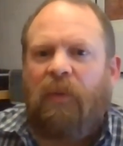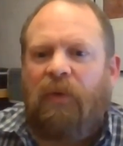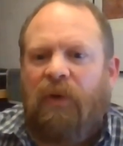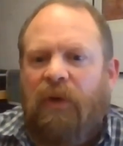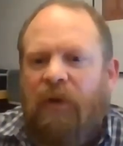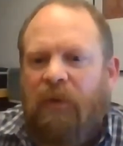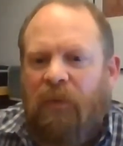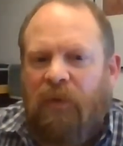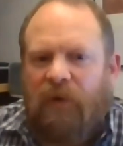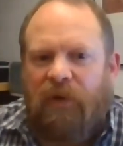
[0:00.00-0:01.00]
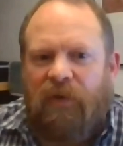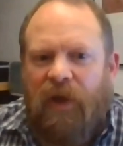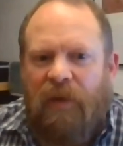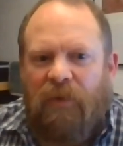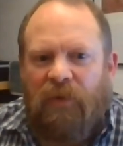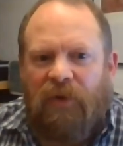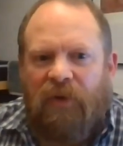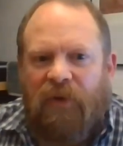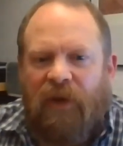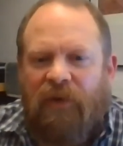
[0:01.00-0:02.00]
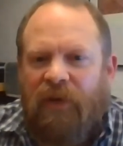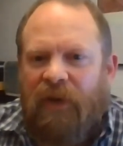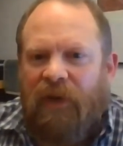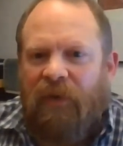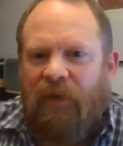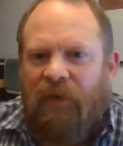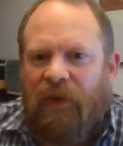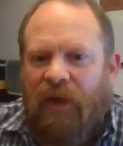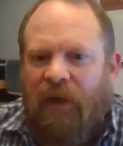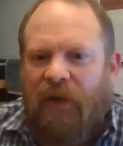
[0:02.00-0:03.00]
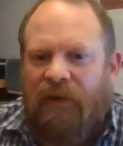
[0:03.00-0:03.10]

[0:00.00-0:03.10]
We're a, we're a stable organization getting things done.